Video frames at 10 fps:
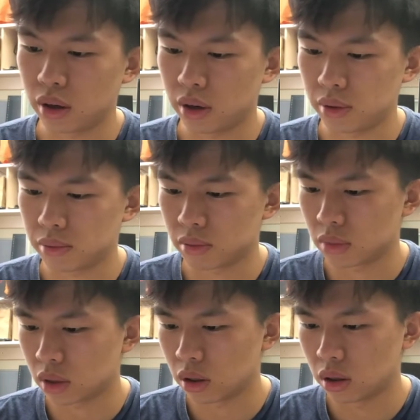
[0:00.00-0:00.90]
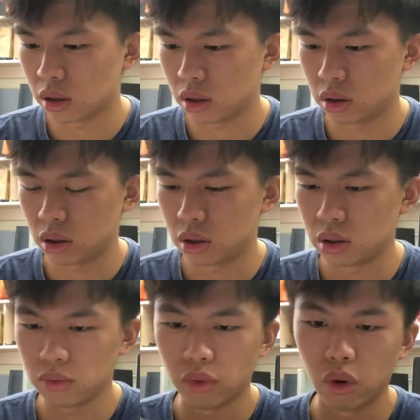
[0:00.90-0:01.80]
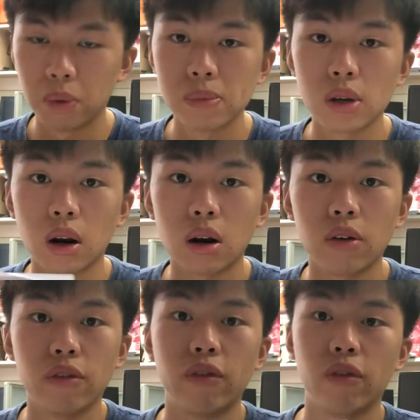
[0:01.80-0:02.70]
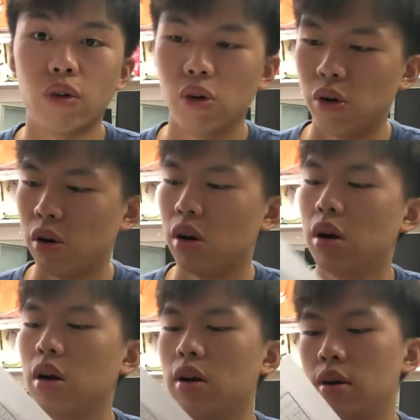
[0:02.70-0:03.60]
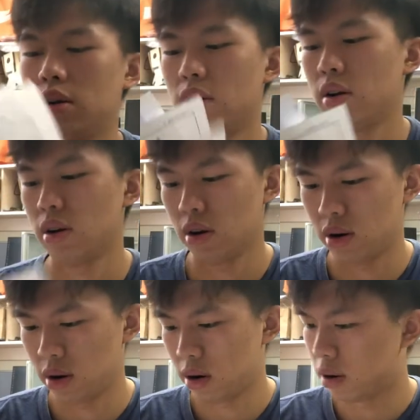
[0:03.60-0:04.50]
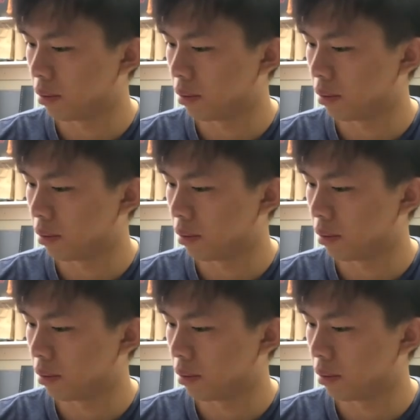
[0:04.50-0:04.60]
and these forms are for my